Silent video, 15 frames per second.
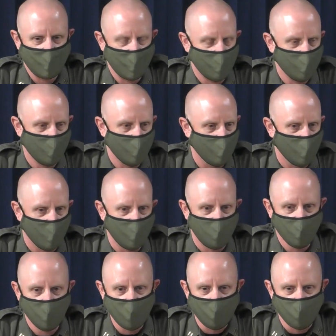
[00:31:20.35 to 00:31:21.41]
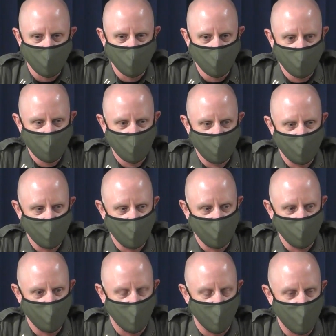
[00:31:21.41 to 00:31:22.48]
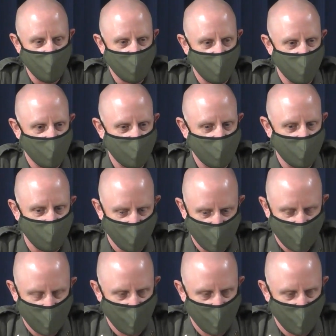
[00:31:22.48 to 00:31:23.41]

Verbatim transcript: we're human too. Uh, you know we kind of get